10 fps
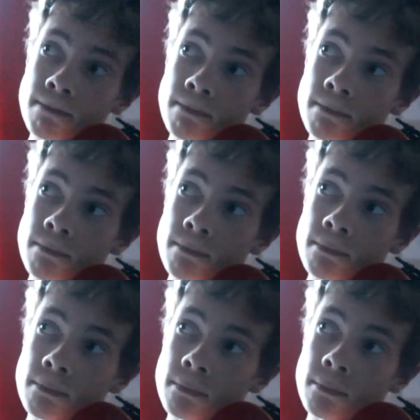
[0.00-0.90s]

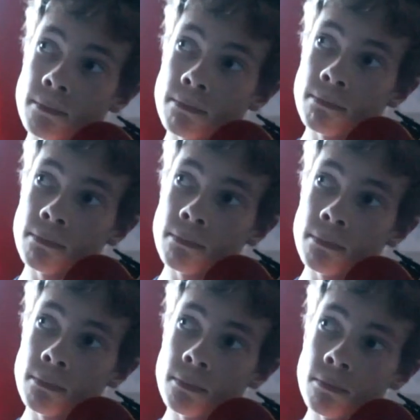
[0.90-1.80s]

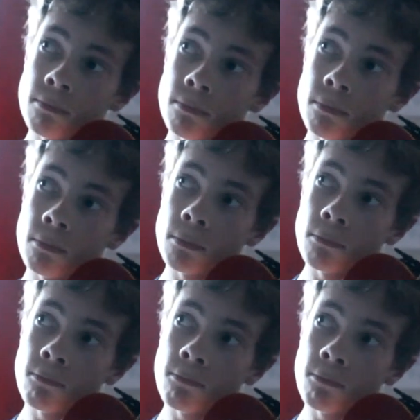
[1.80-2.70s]

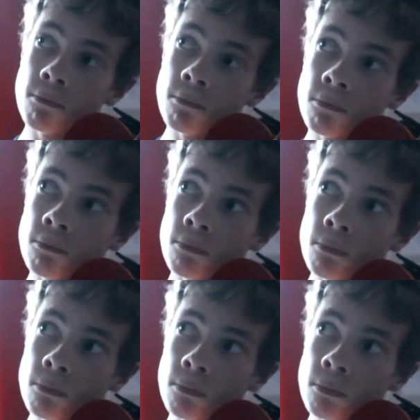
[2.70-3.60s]

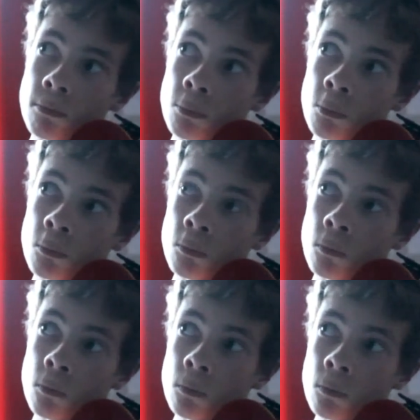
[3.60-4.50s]

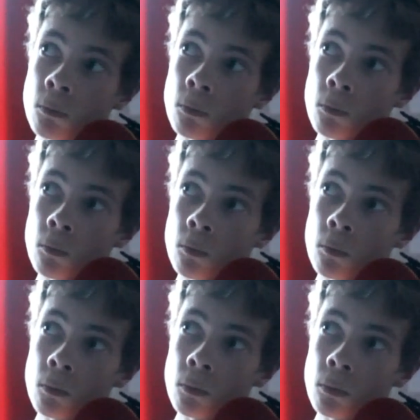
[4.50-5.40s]

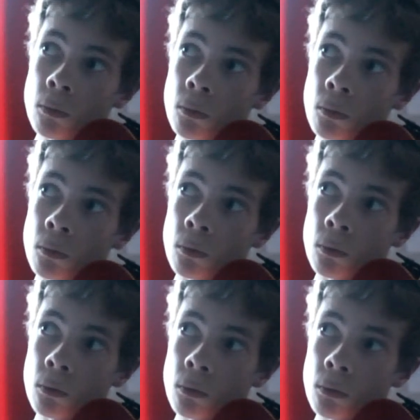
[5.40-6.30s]

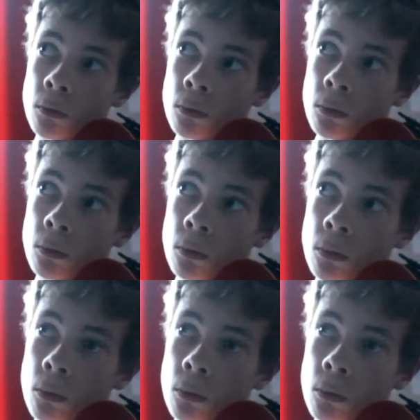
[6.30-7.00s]
Nothing is said.